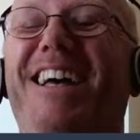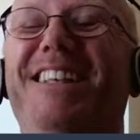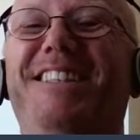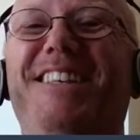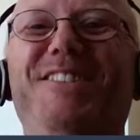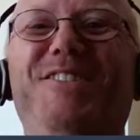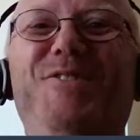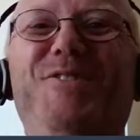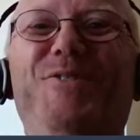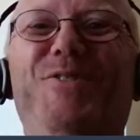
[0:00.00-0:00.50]

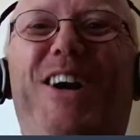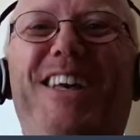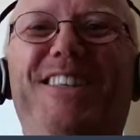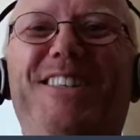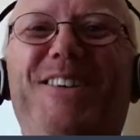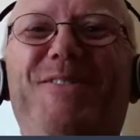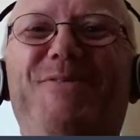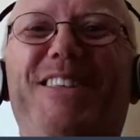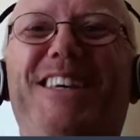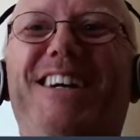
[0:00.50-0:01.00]
That's
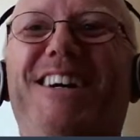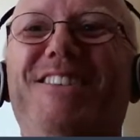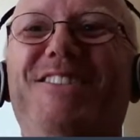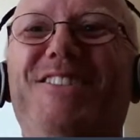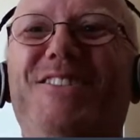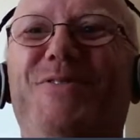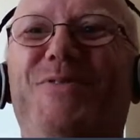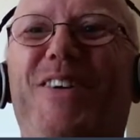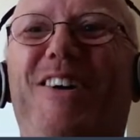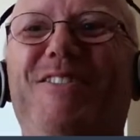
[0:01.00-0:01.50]
something I
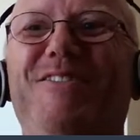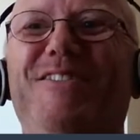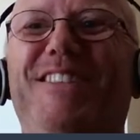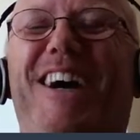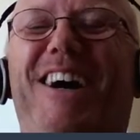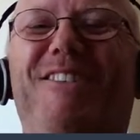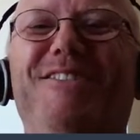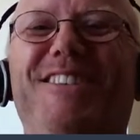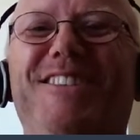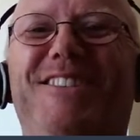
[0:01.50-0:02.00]
just found out